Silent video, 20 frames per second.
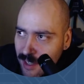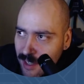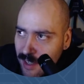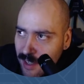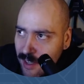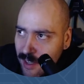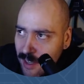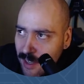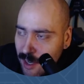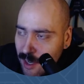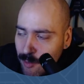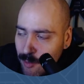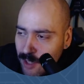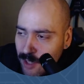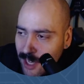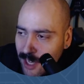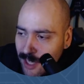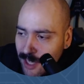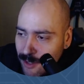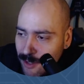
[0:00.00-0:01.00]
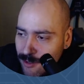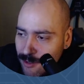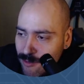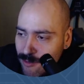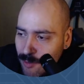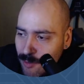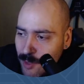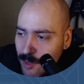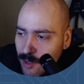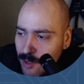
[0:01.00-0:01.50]
applying those
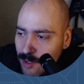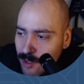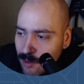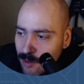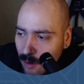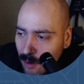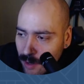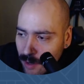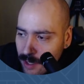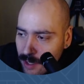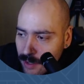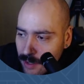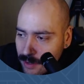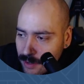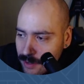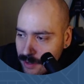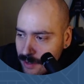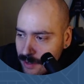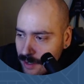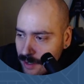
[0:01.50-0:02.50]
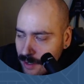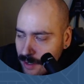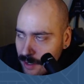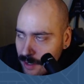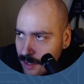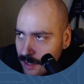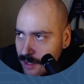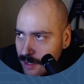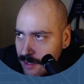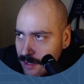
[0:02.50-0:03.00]
remote URLs in
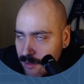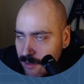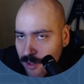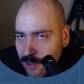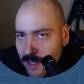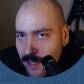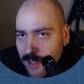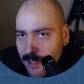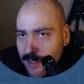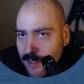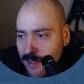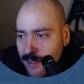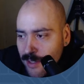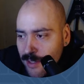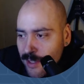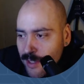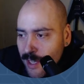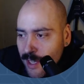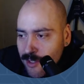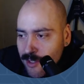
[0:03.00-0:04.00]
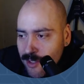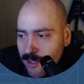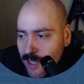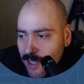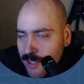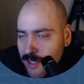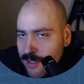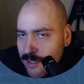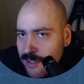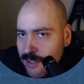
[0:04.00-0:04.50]
these learning
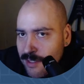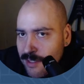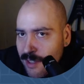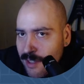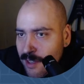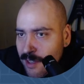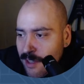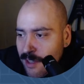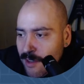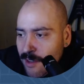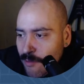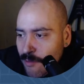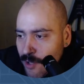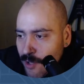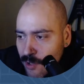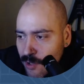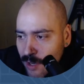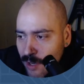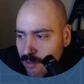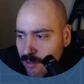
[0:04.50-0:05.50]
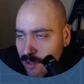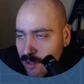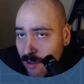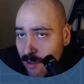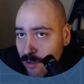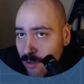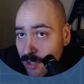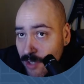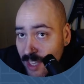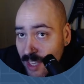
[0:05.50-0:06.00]
exercises. When you have a local
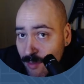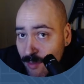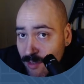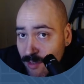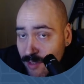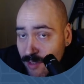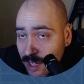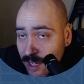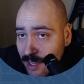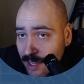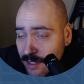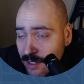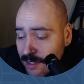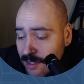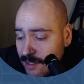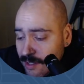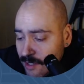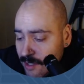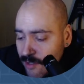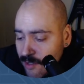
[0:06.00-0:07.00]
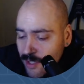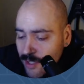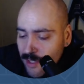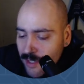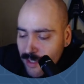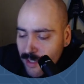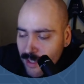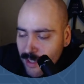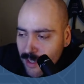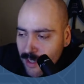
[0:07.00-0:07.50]
YAML file, you can
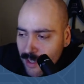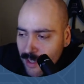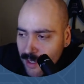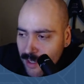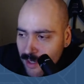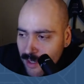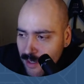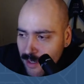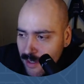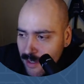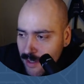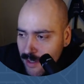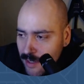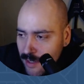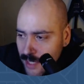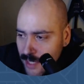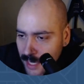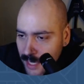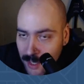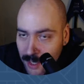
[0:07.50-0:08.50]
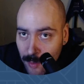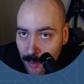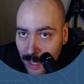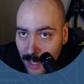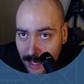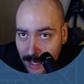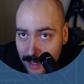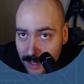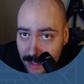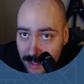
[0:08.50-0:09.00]
nano back
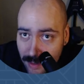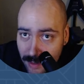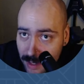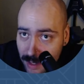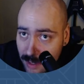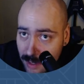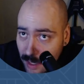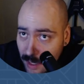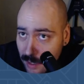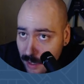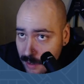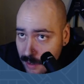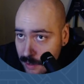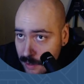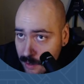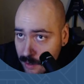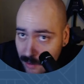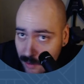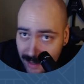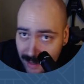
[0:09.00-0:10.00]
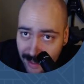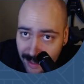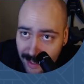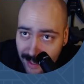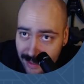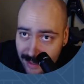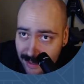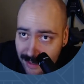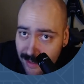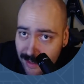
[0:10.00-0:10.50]
into it and tweak
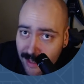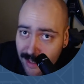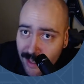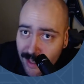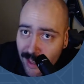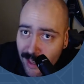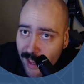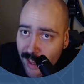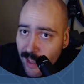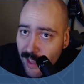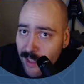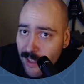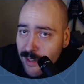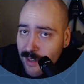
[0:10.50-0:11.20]
things and